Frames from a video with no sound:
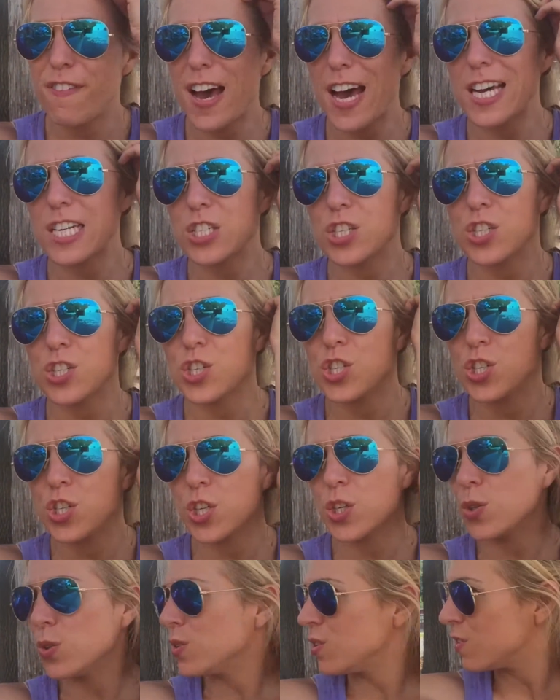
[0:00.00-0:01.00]
fashion
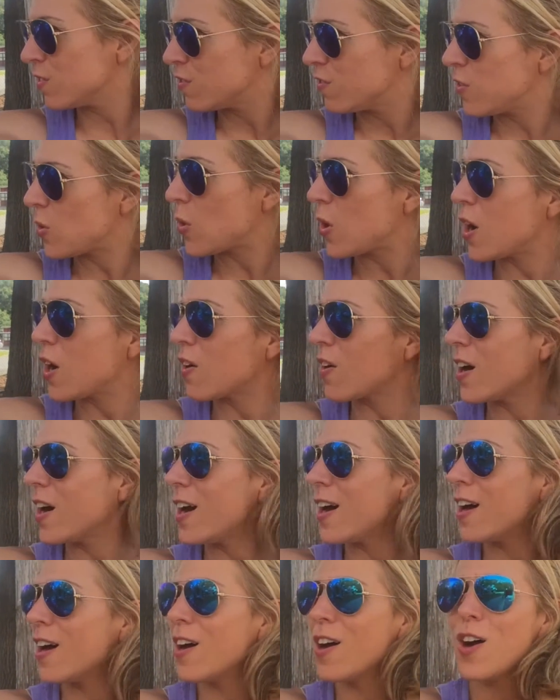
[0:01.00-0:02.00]
shoot for
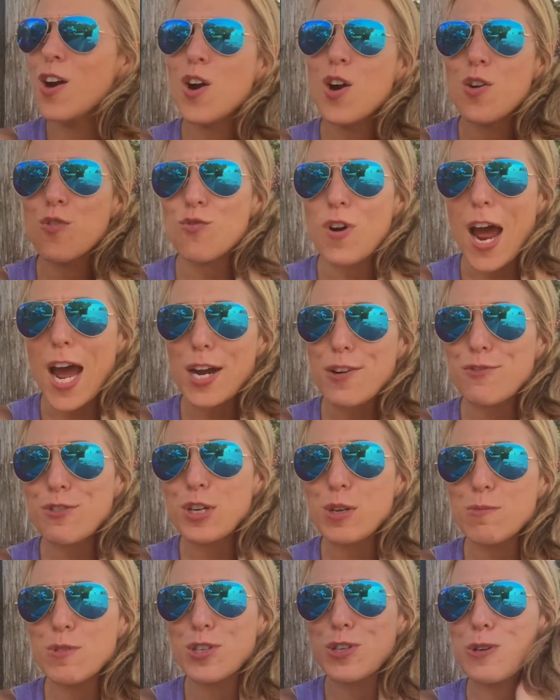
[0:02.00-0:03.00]
uh, rack
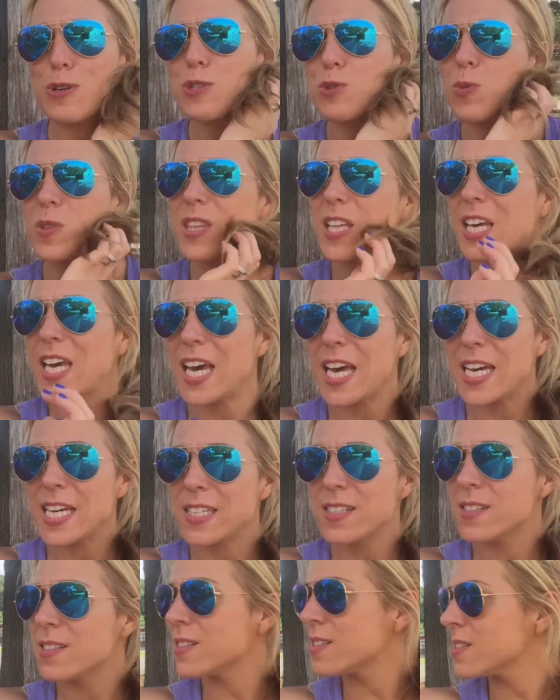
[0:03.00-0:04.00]
room shoes with the
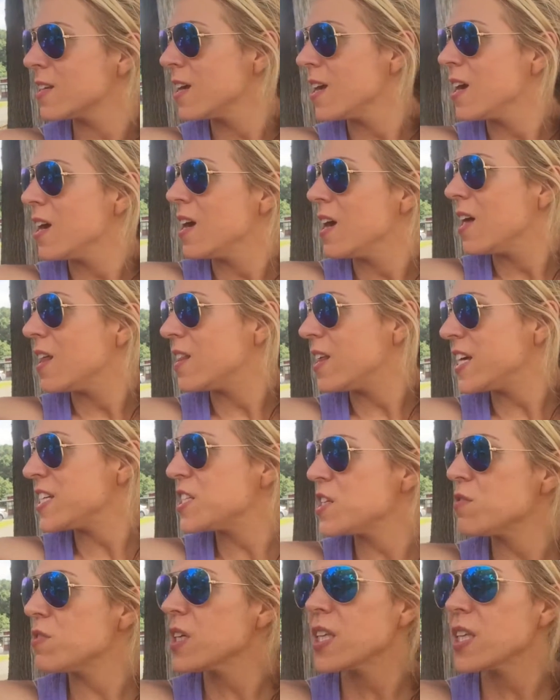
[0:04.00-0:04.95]
kids. They did